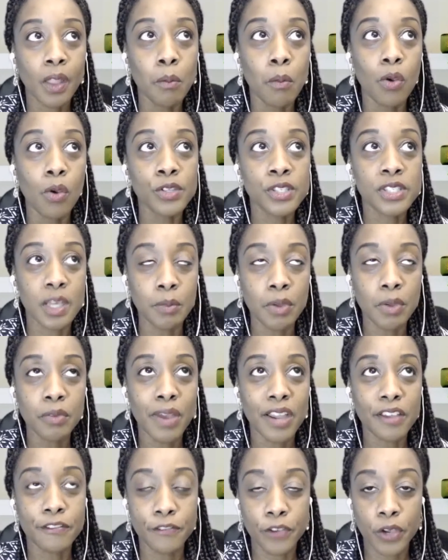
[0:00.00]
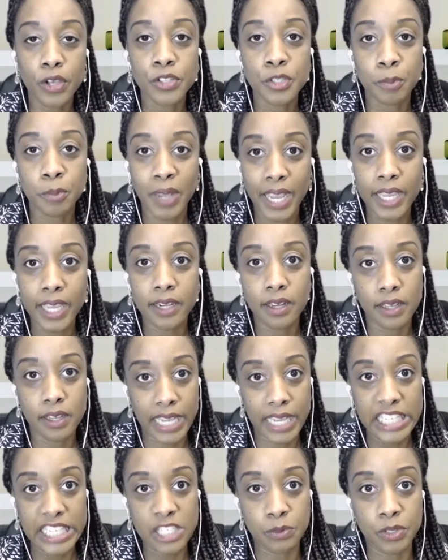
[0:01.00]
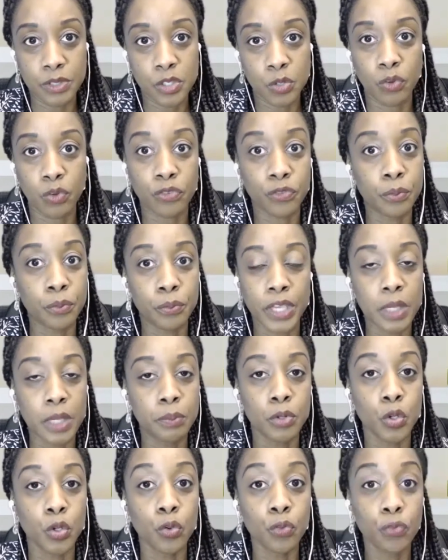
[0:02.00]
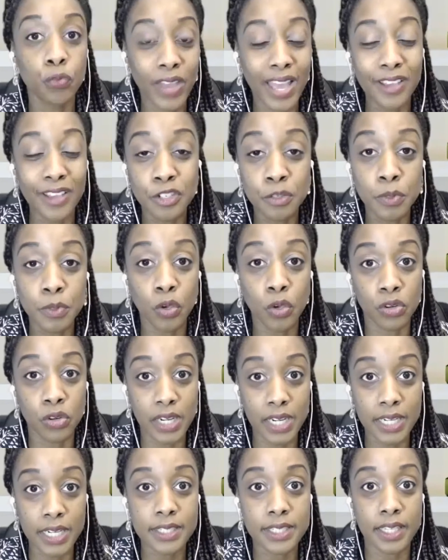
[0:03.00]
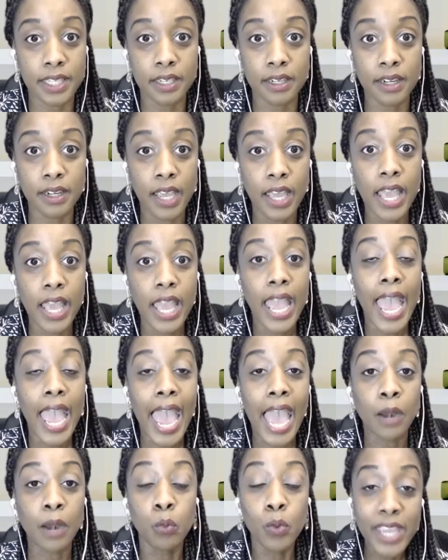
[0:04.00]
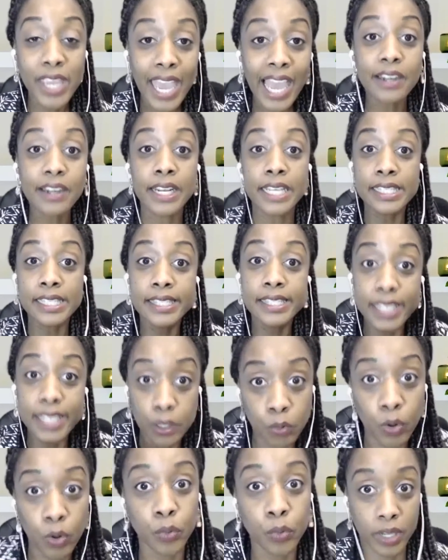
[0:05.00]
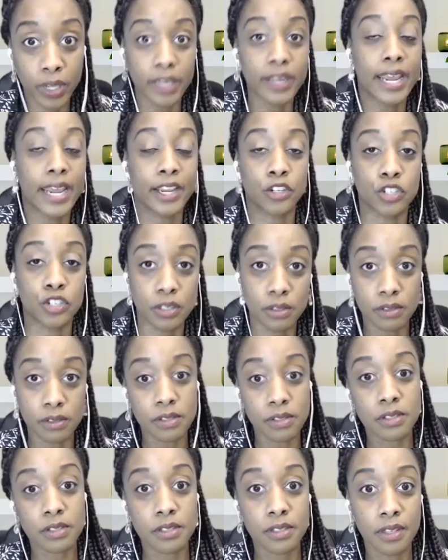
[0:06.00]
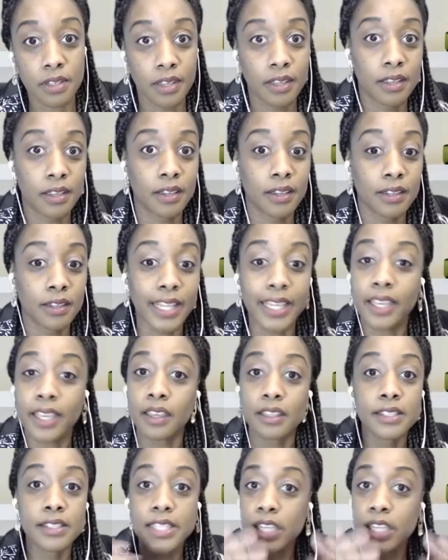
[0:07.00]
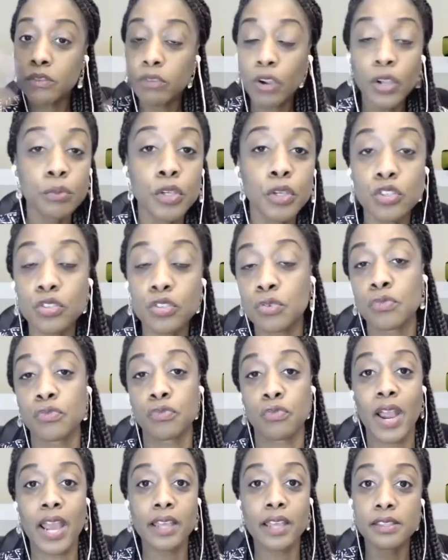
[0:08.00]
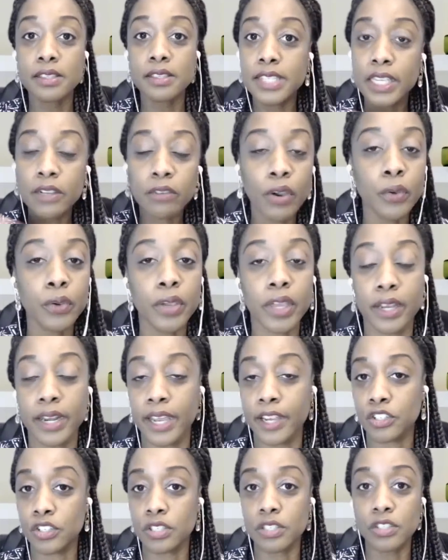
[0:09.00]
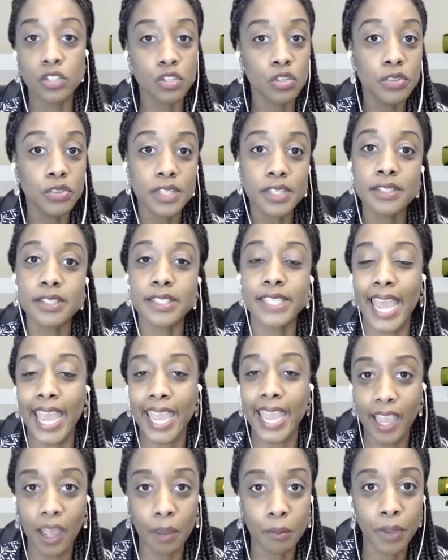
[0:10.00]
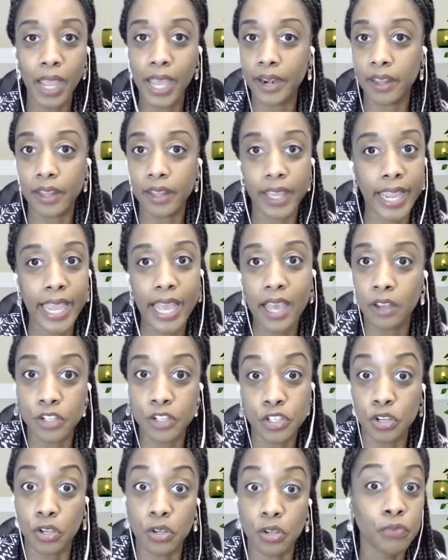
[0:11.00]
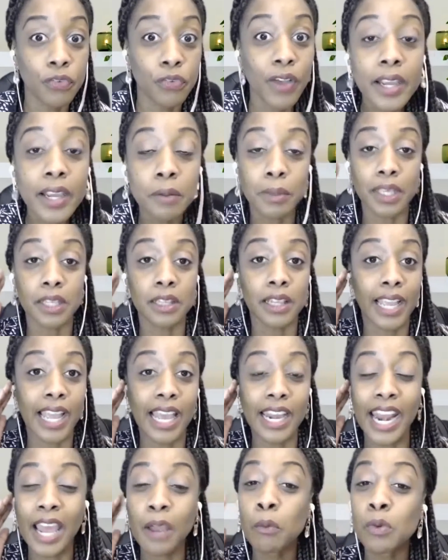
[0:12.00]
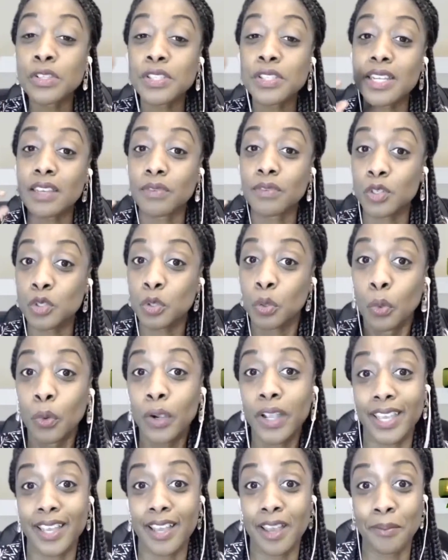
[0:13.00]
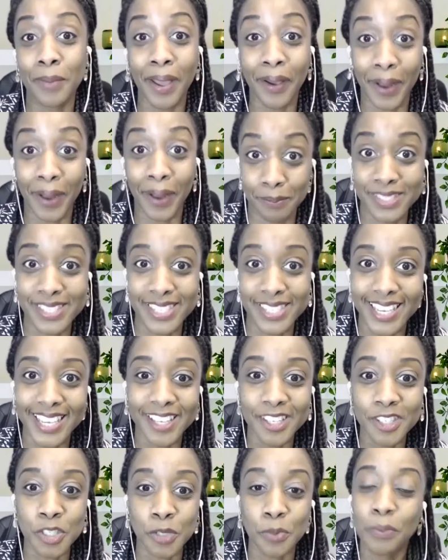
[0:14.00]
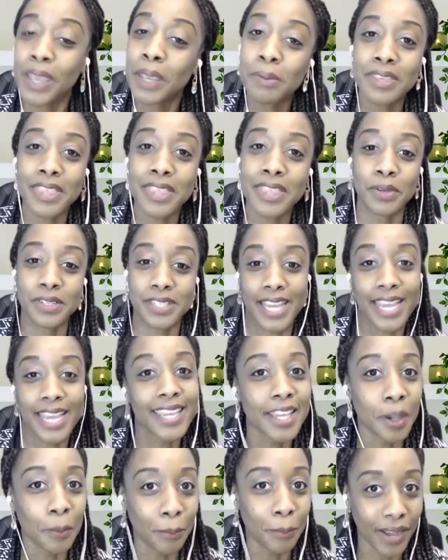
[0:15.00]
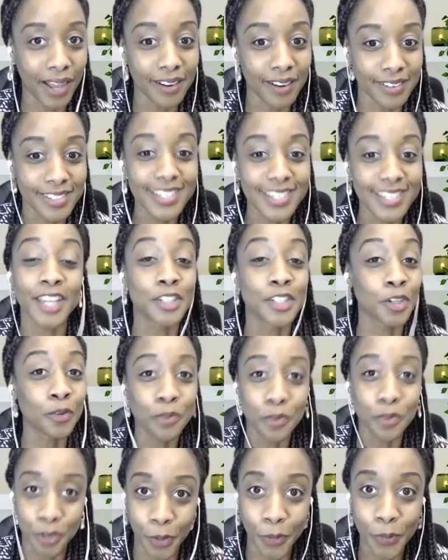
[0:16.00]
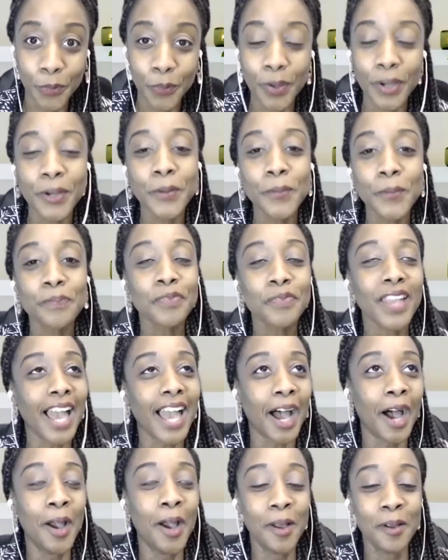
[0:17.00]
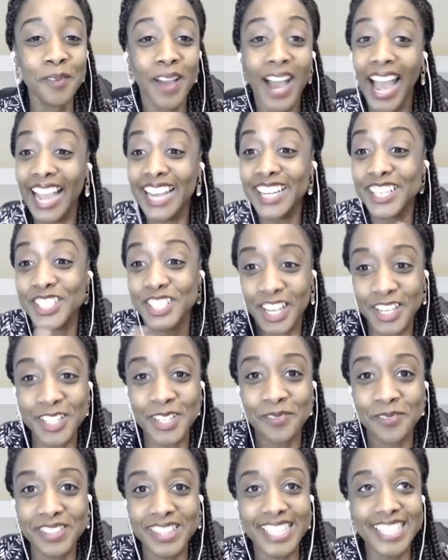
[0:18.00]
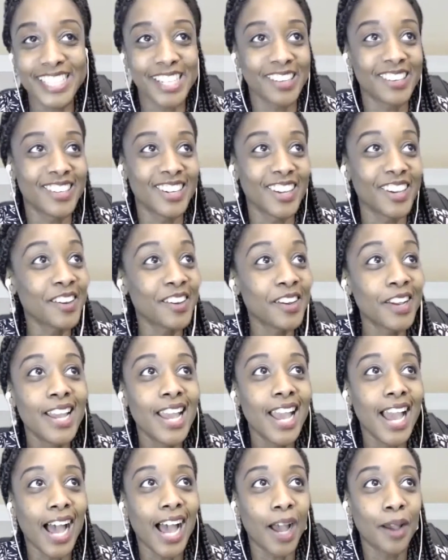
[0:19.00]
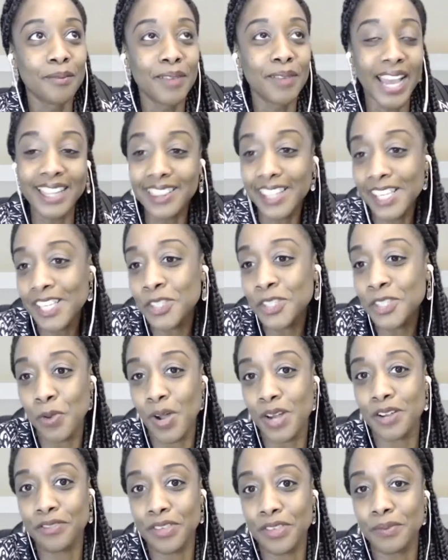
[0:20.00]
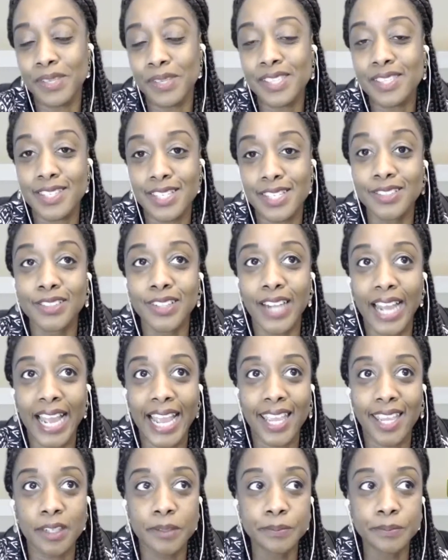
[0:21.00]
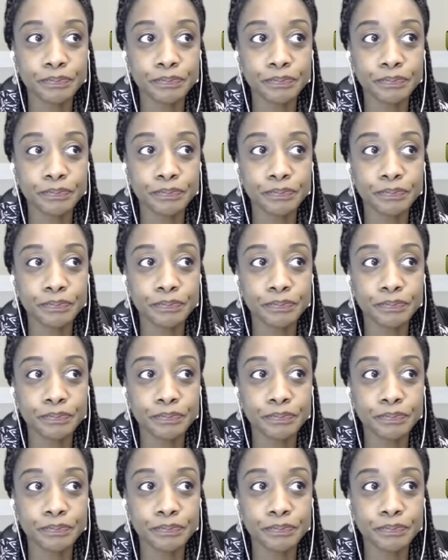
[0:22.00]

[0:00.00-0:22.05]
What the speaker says: some of my first paid engagements were from people who found me on LinkedIn, and we had zero connections. Like, zero mutual friends, zero connections. To this day, I'm kind of like, how did y'all find me? Like, and I wasn't even talking about emceeing. So maybe they were taking a punt. I don't know. I genuinely don't know. At least one of them is still a